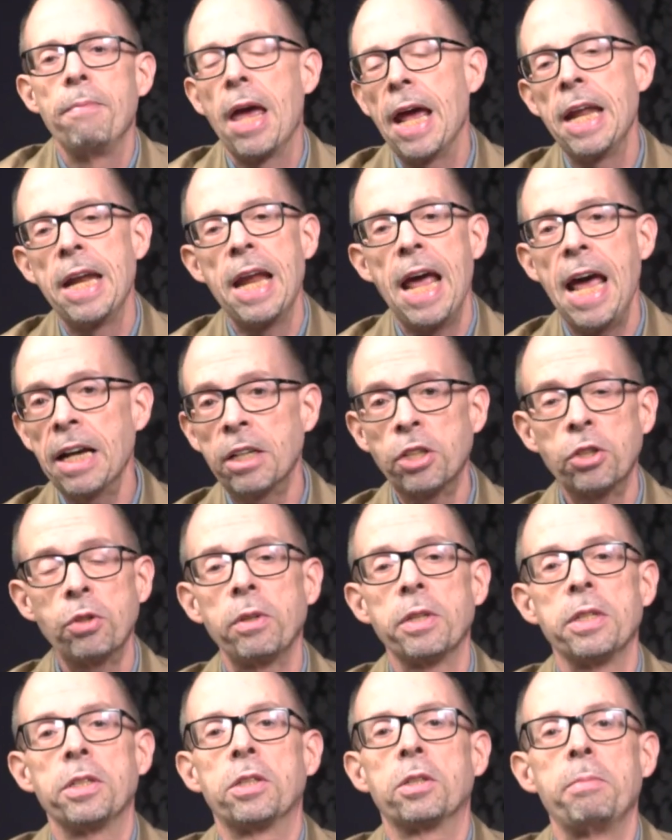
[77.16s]
And
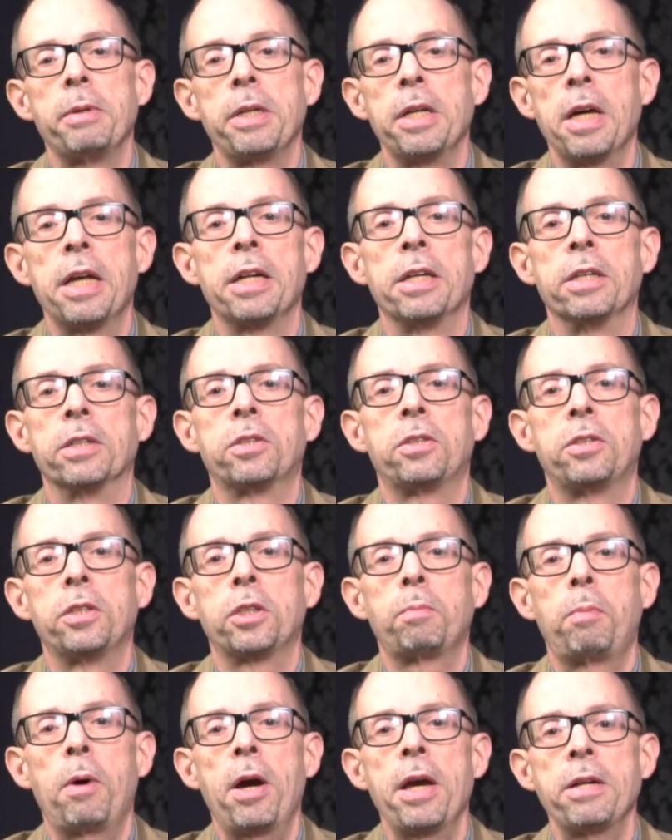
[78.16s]
actually, to be honest,
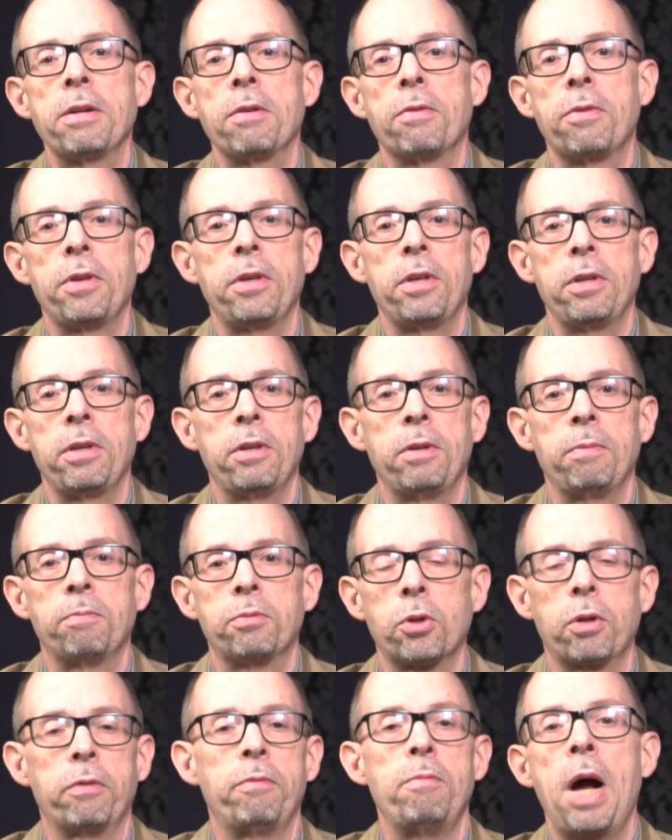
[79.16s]
despite the
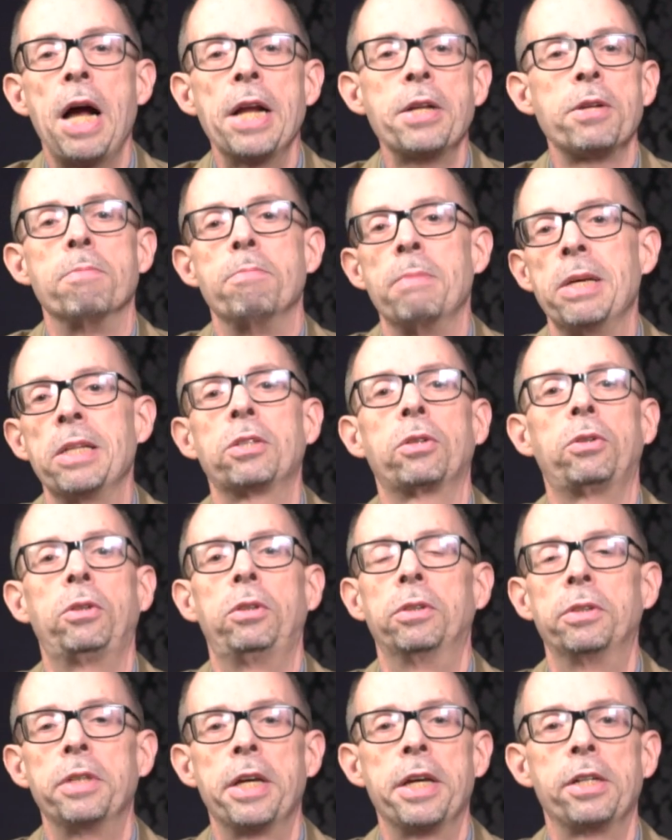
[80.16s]
sort of
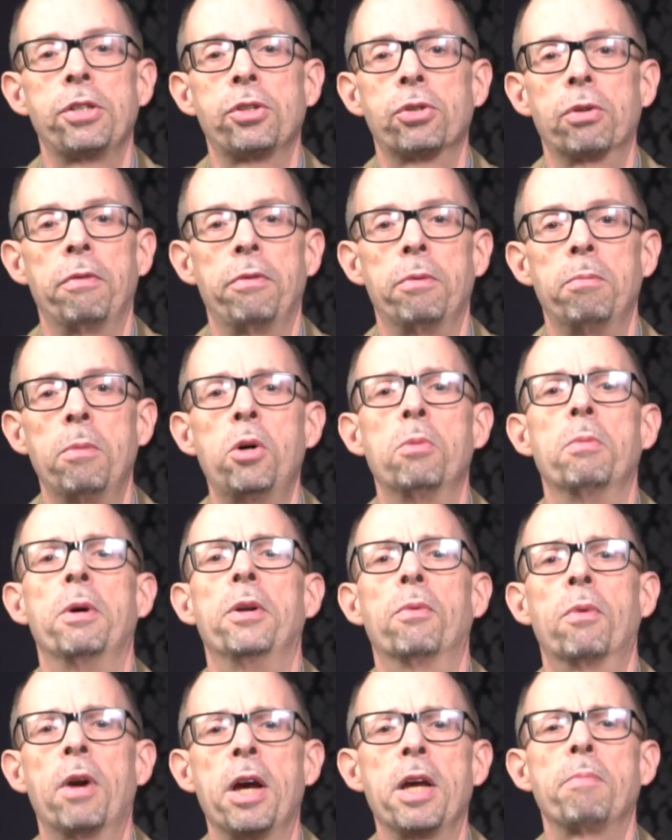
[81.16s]
monumental nature of the
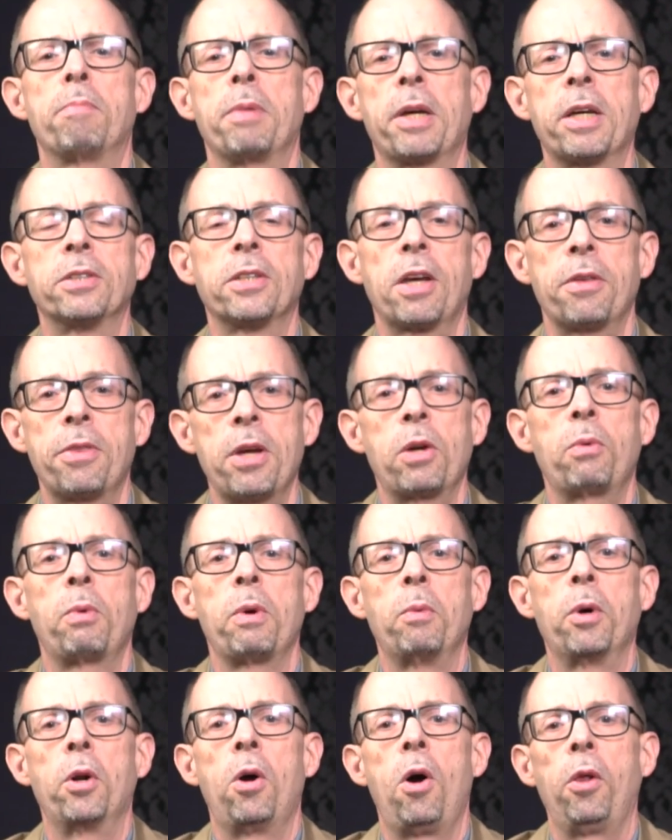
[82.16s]
moment, right? Because I think
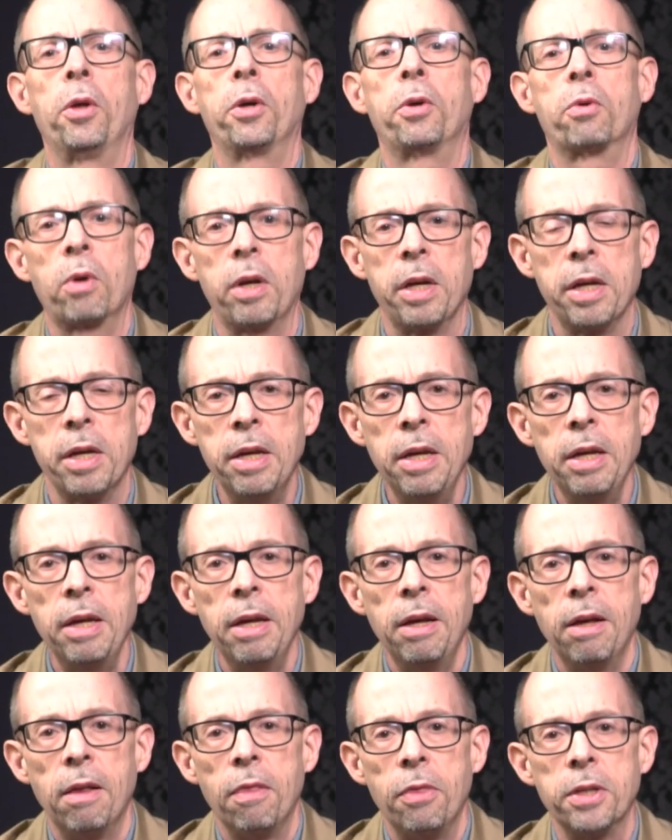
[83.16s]
we would all agree,
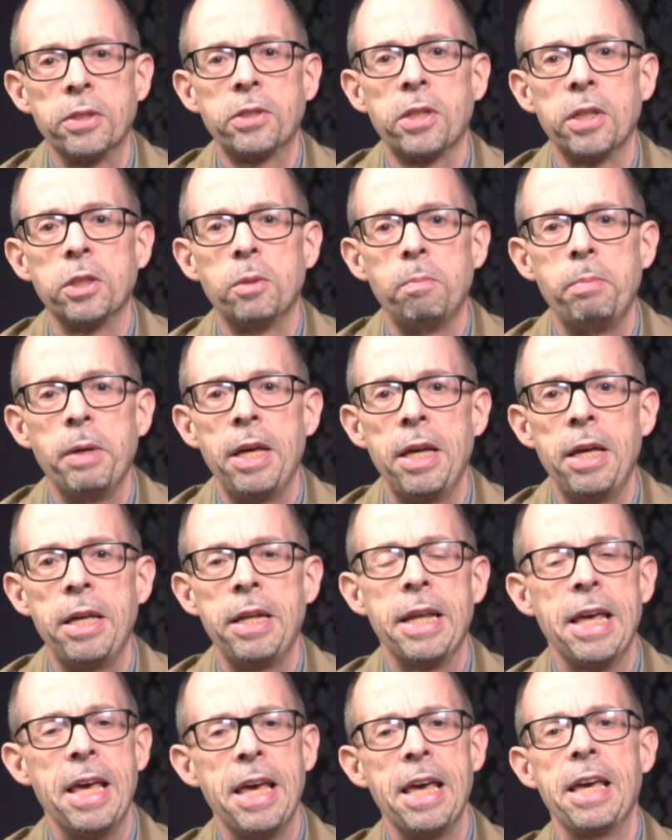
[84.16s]
this has
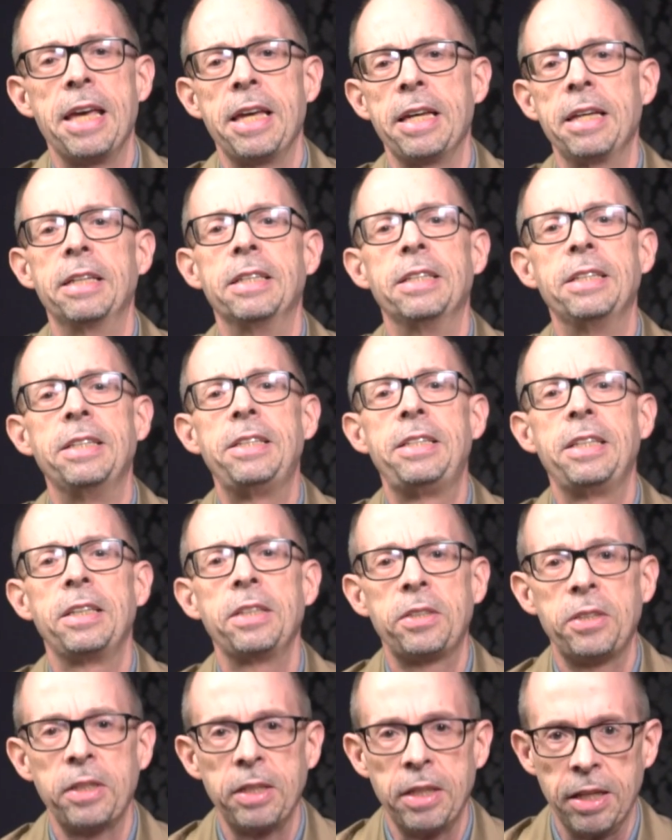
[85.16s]
been a
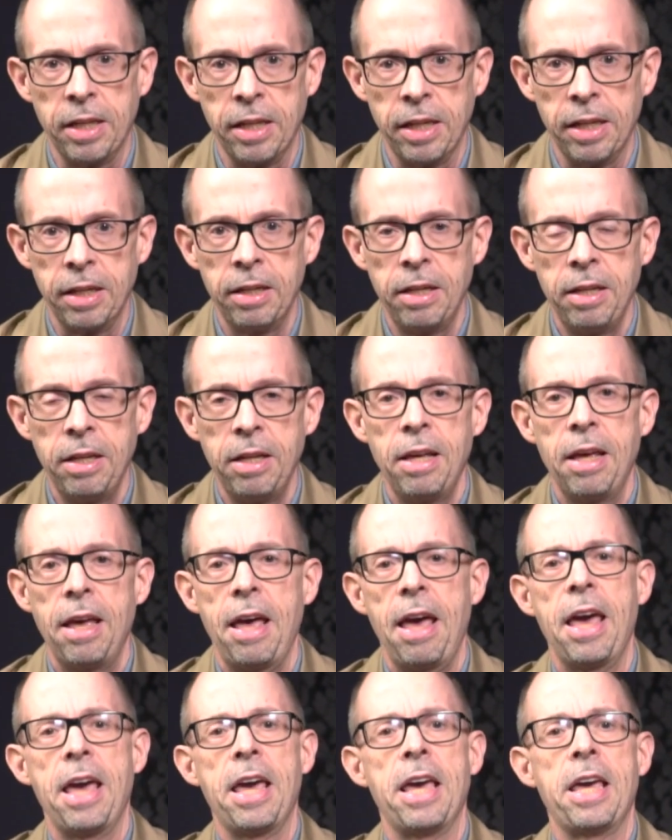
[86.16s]
dizzying,
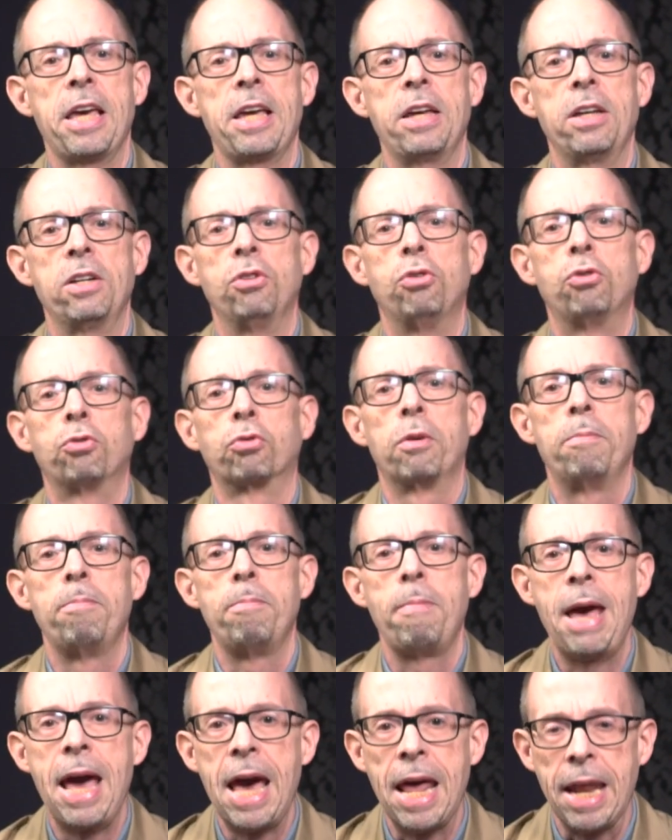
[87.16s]
a
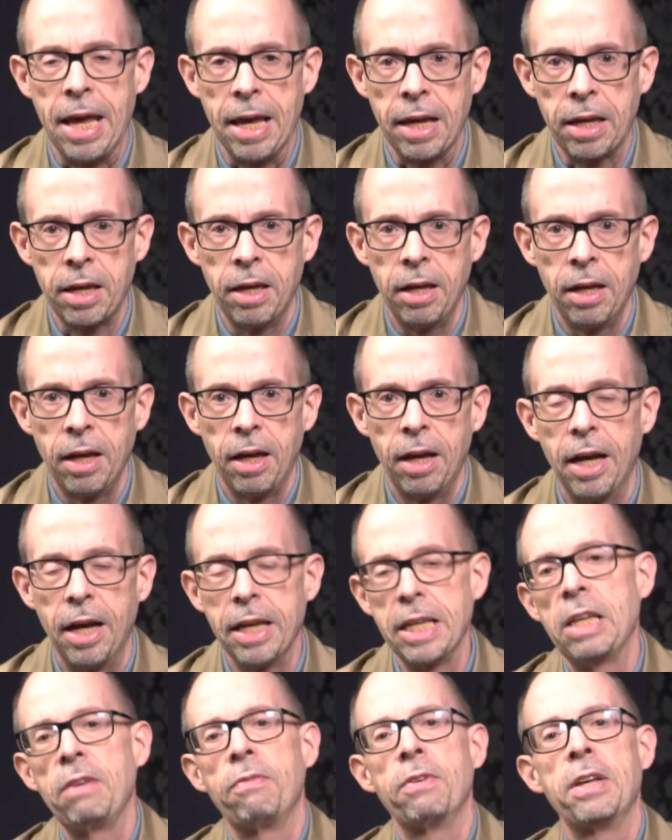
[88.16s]
dramatic,
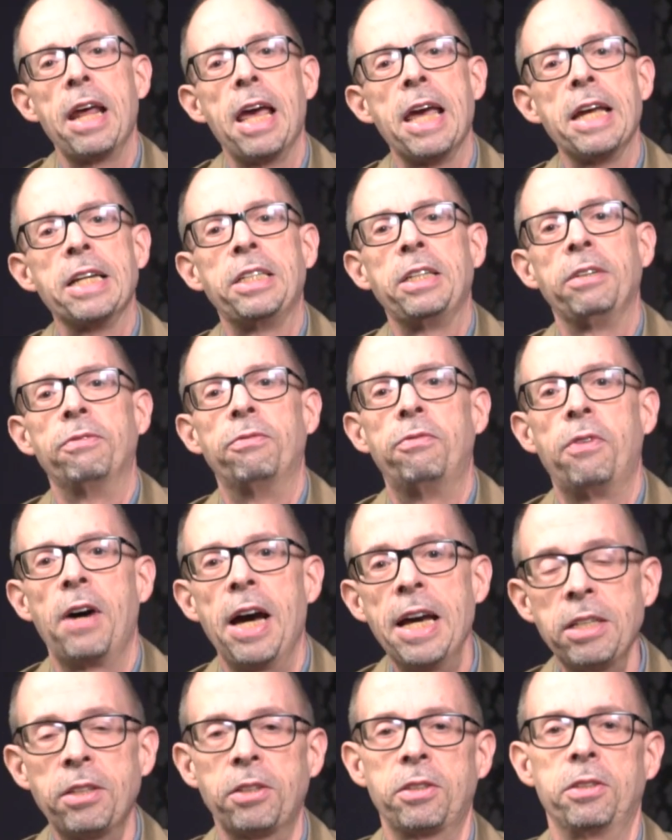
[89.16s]
even a
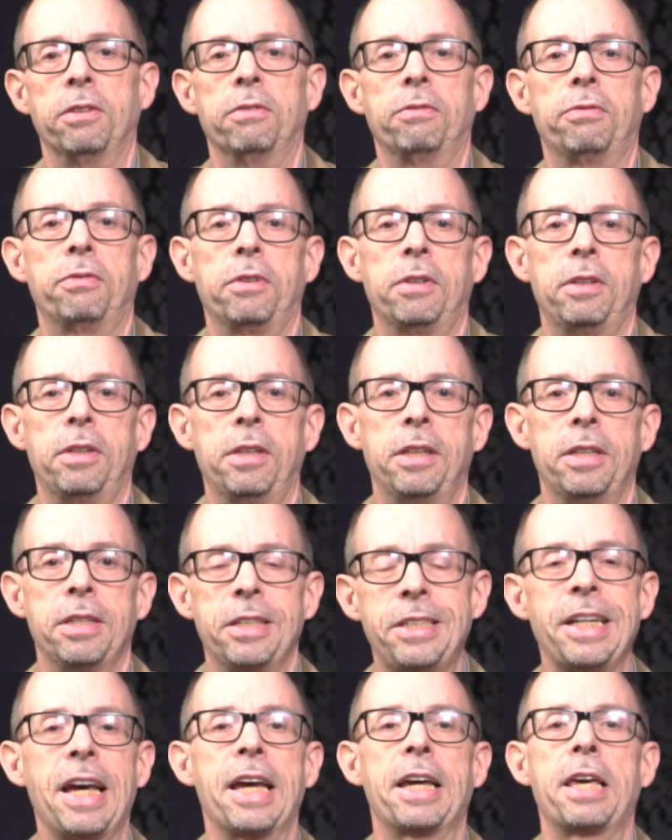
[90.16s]
divisive
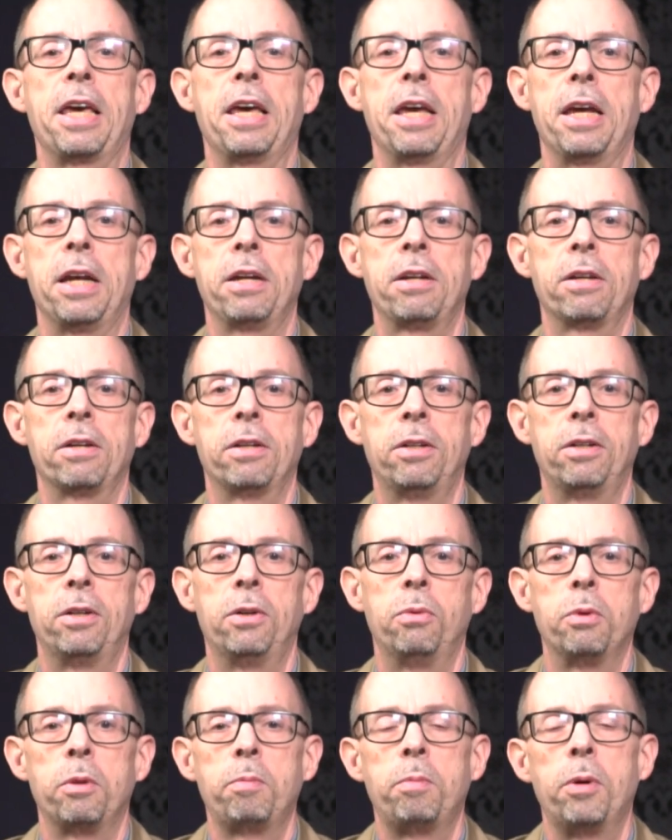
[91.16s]
decade
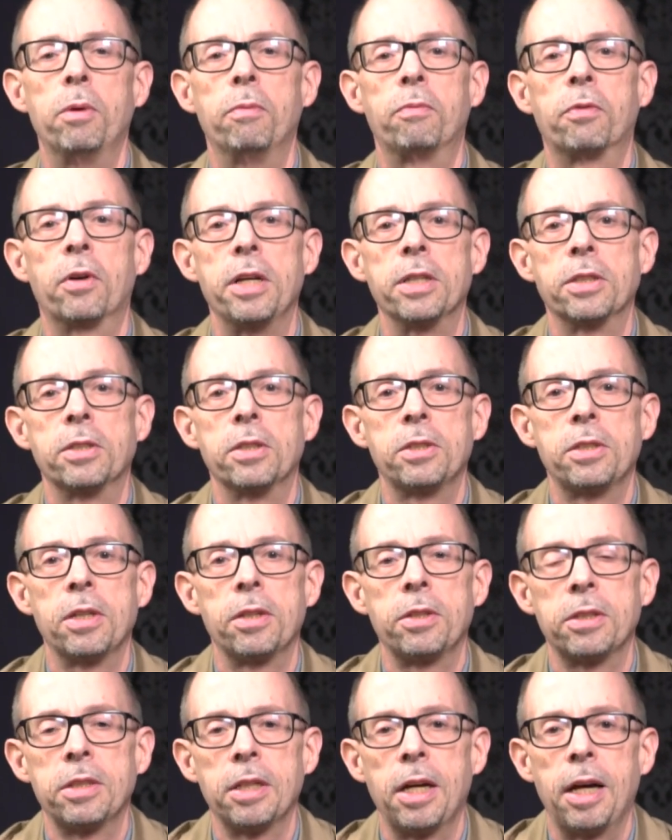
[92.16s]
with Pope Francis
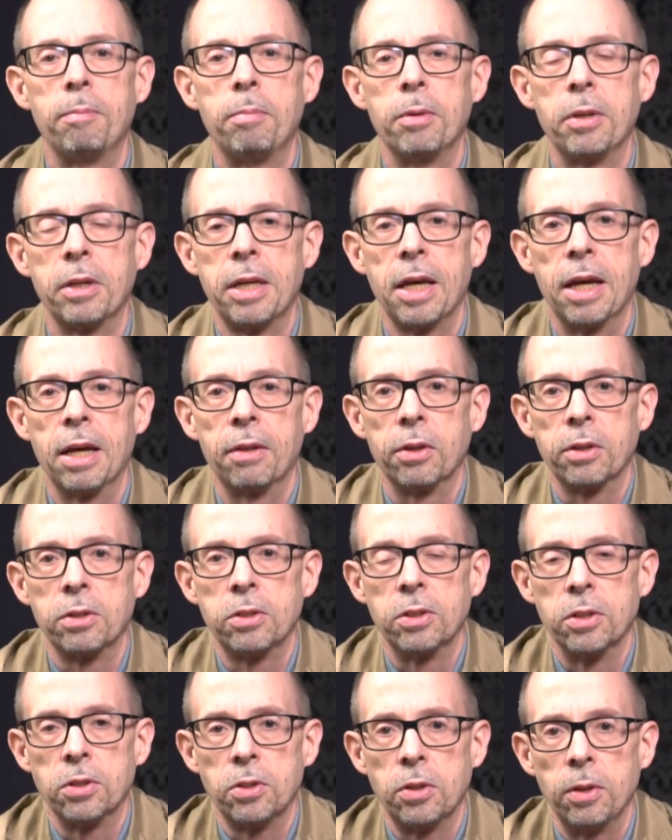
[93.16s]
at the top of the Catholic
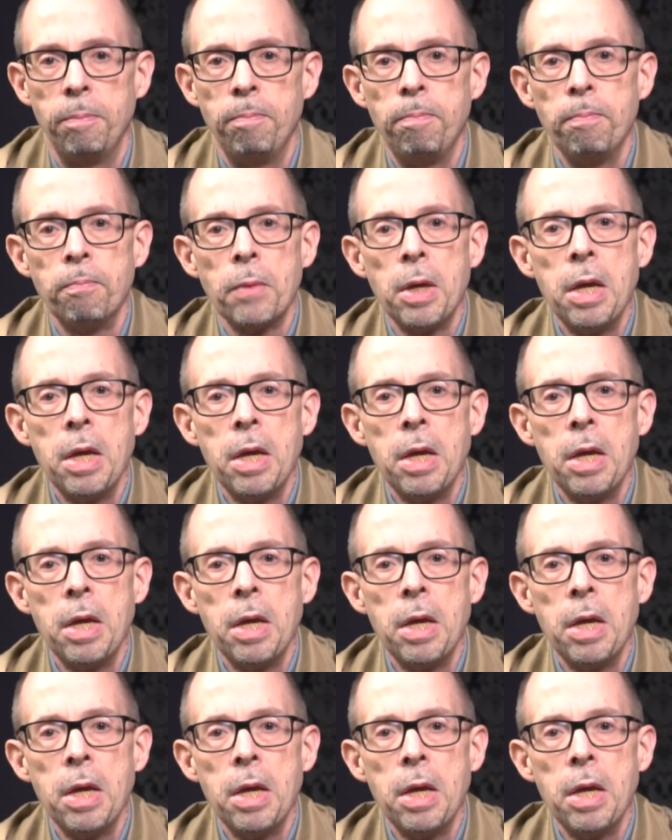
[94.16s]
system.